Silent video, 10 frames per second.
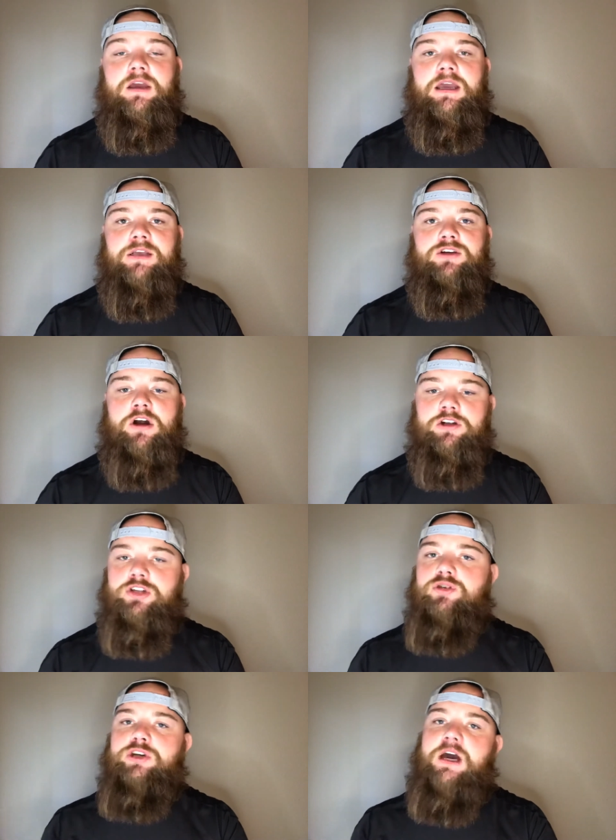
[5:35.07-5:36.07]
it's hard to do.
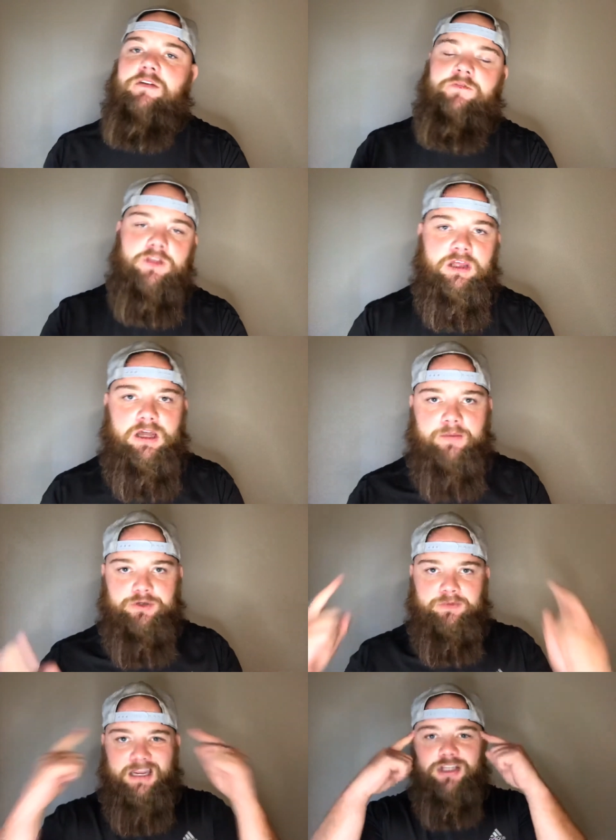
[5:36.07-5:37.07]
You got to fill it up.
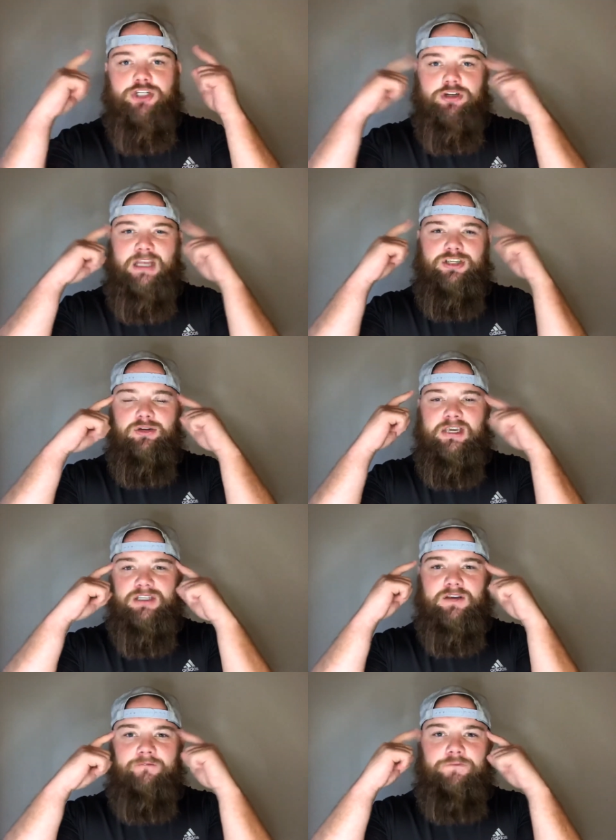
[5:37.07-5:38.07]
So making sure that you get
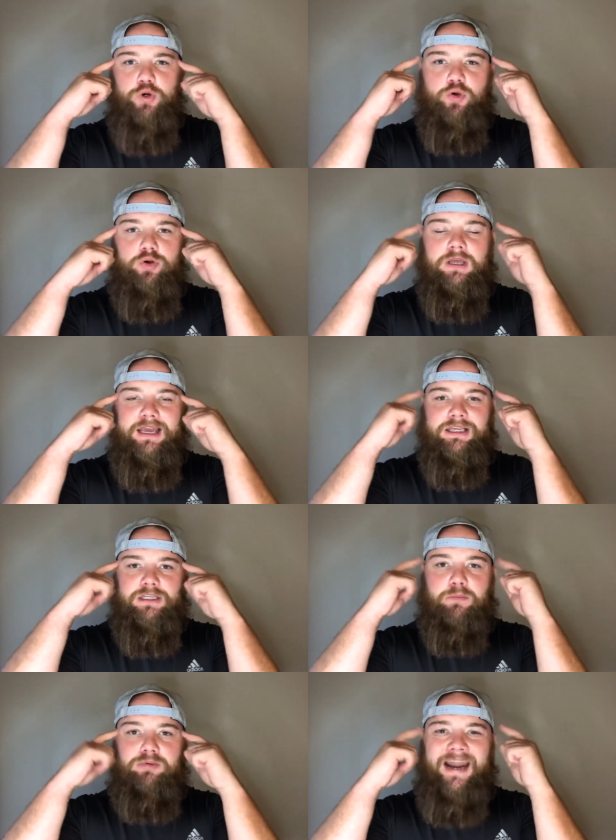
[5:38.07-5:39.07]
some food,
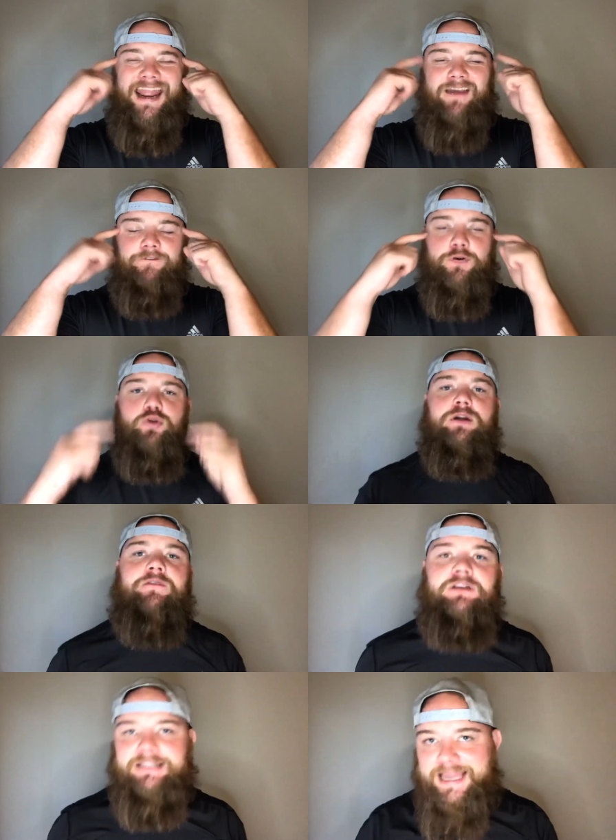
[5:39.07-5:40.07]
some brain food
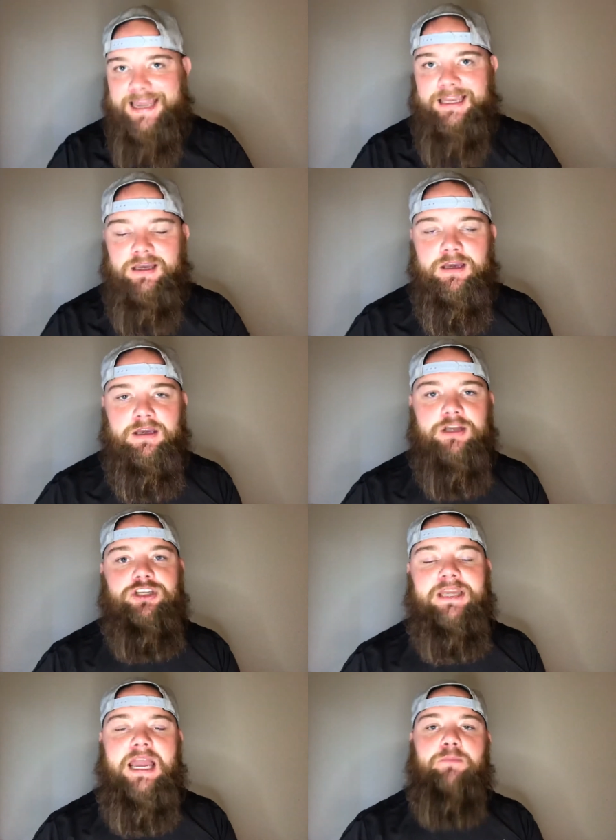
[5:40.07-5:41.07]
every day because you
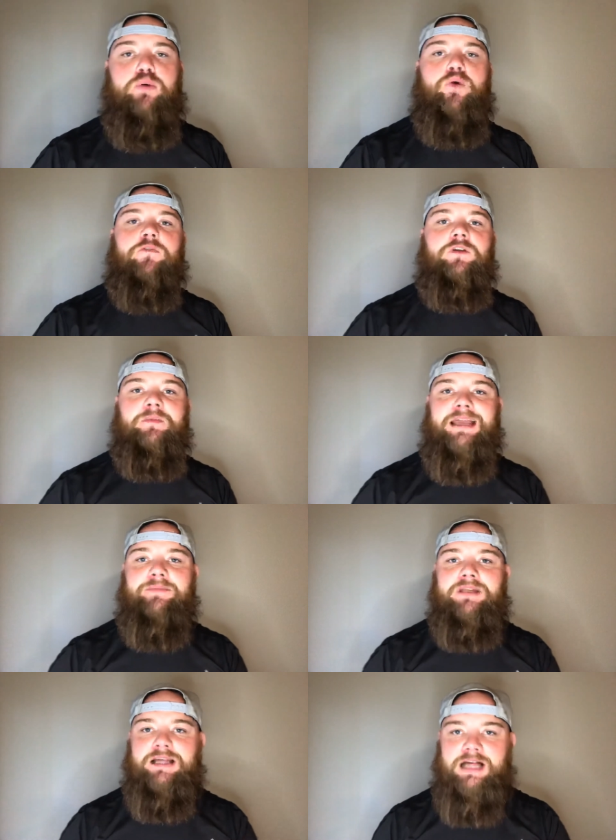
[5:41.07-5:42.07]
can't pour from an
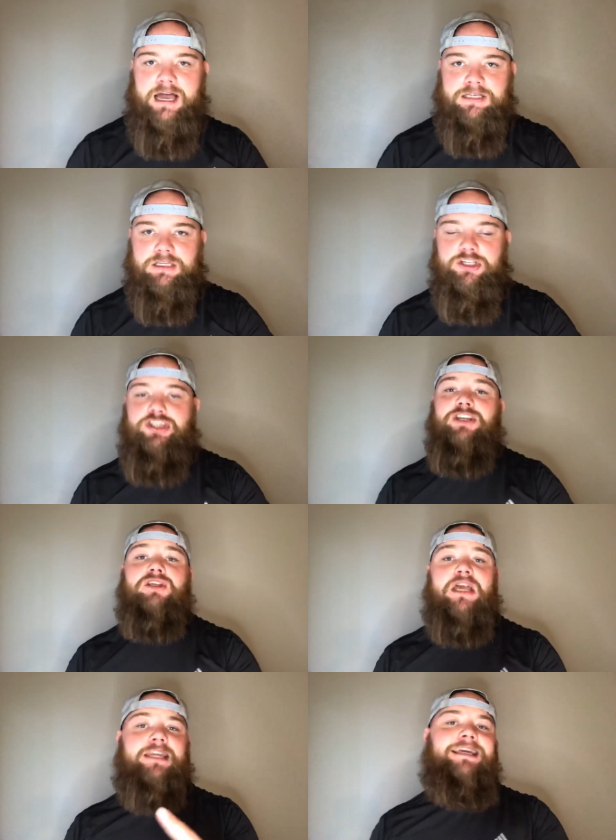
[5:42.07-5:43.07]
empty glass. Because just
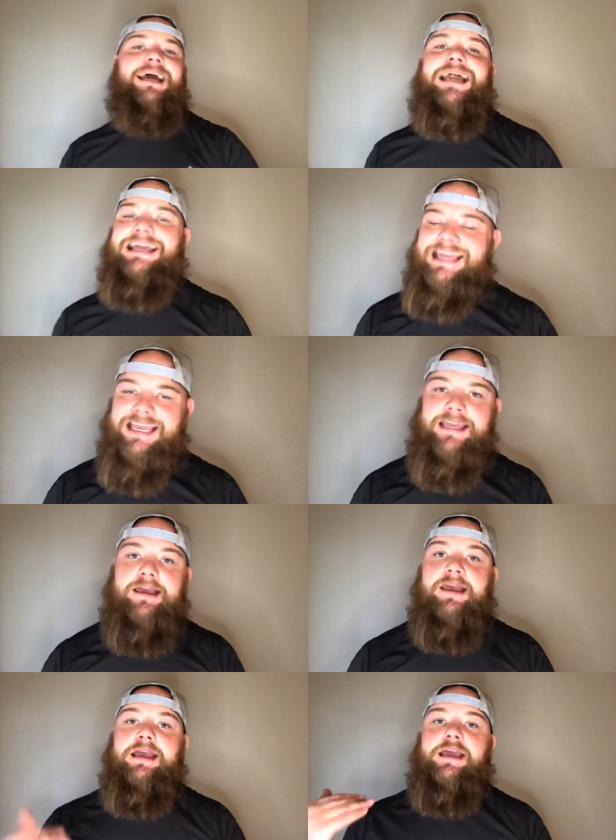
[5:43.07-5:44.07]
like you got to eat
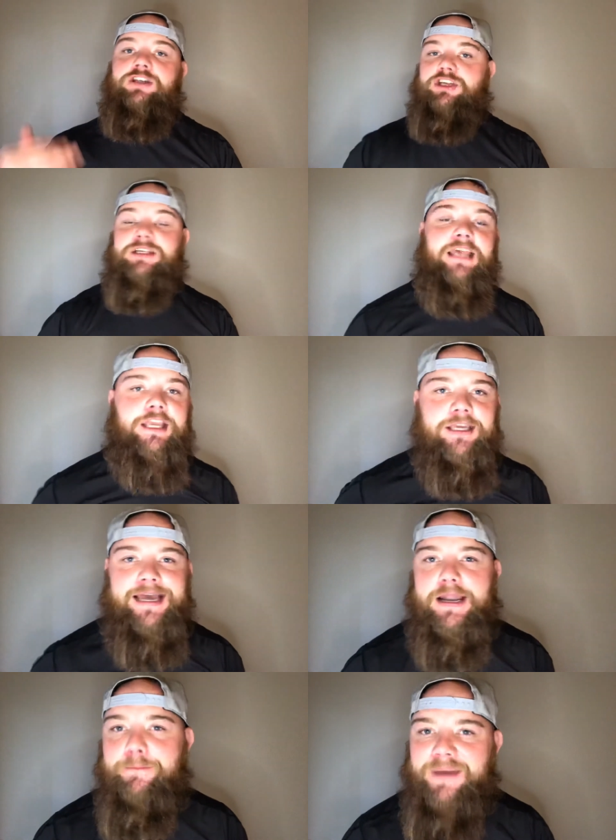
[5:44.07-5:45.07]
and just like you
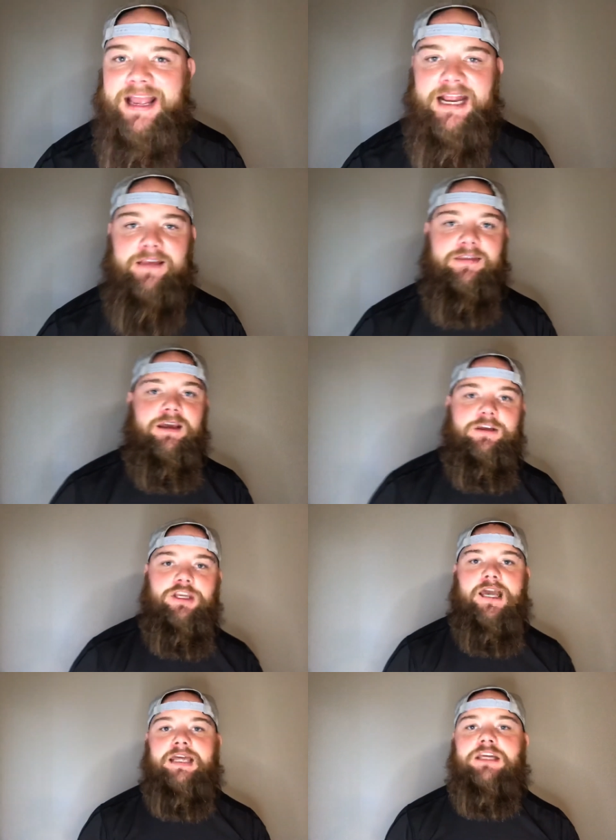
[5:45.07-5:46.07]
got to bathe, you
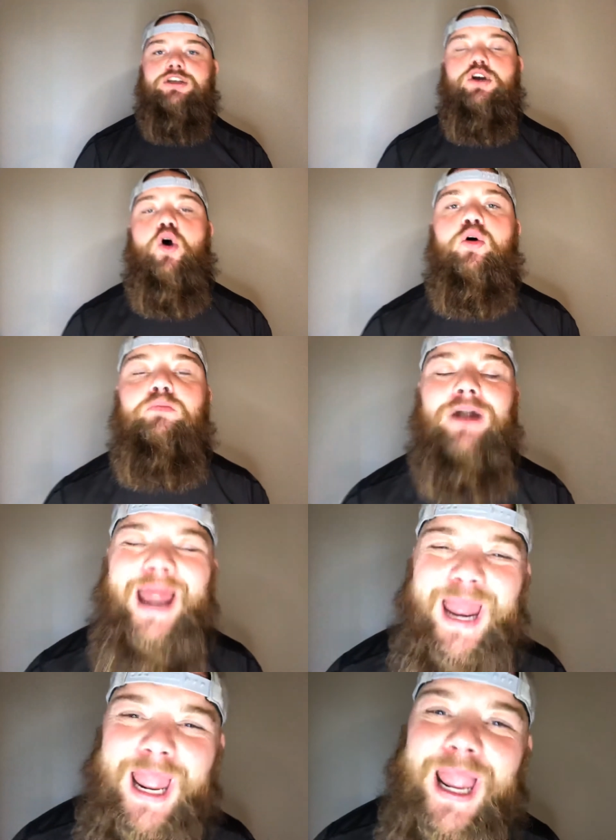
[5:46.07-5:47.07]
got to get your
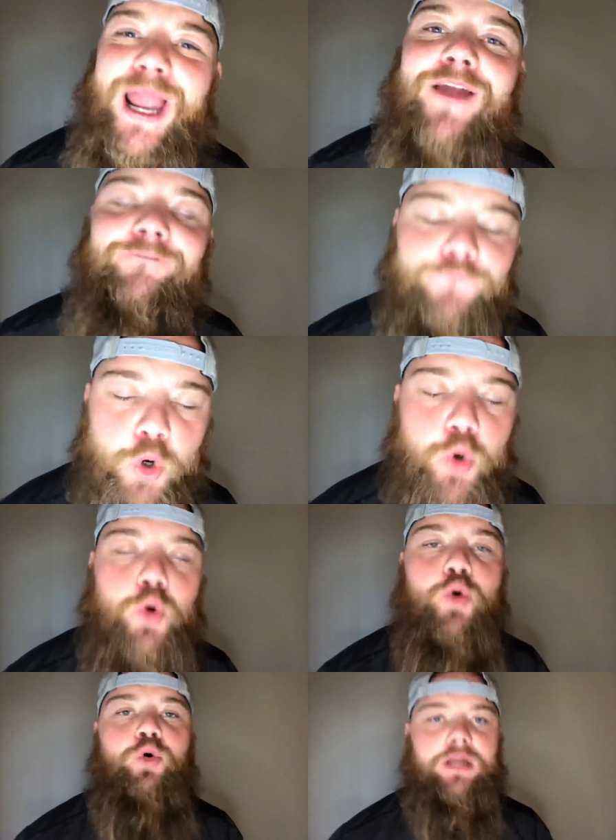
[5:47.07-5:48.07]
brain
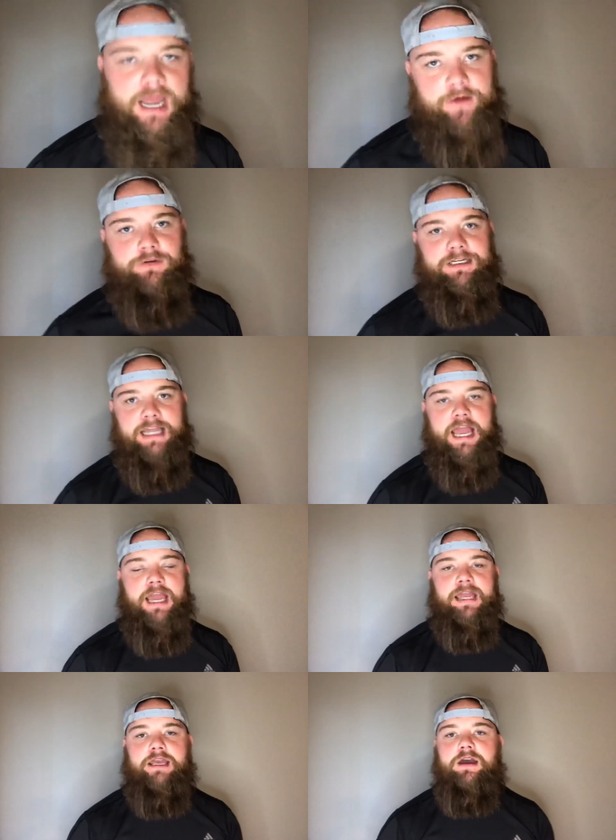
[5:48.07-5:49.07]
food every
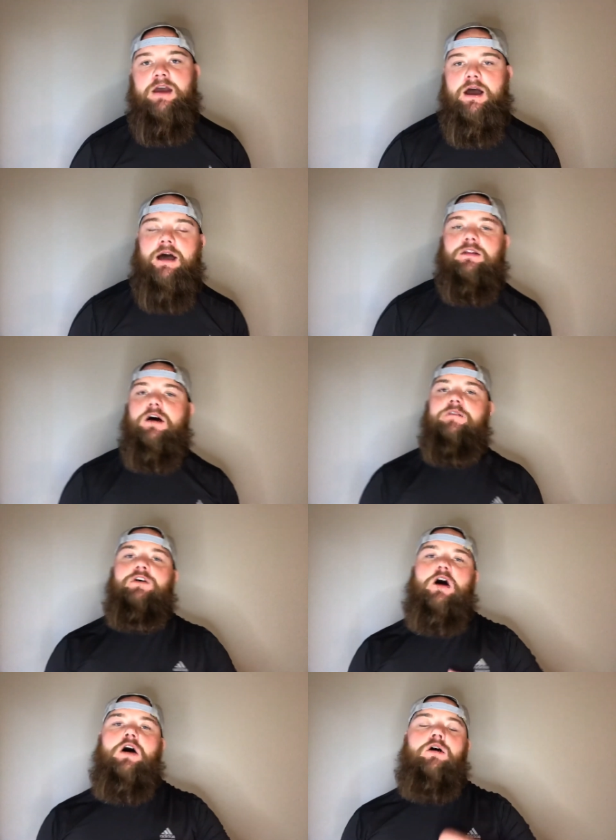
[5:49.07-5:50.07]
day. I love
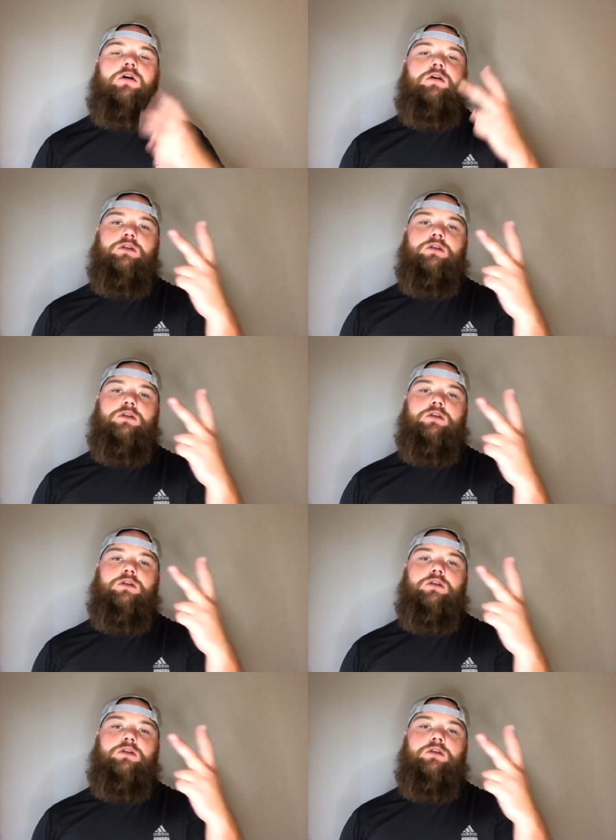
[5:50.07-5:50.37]
y'all.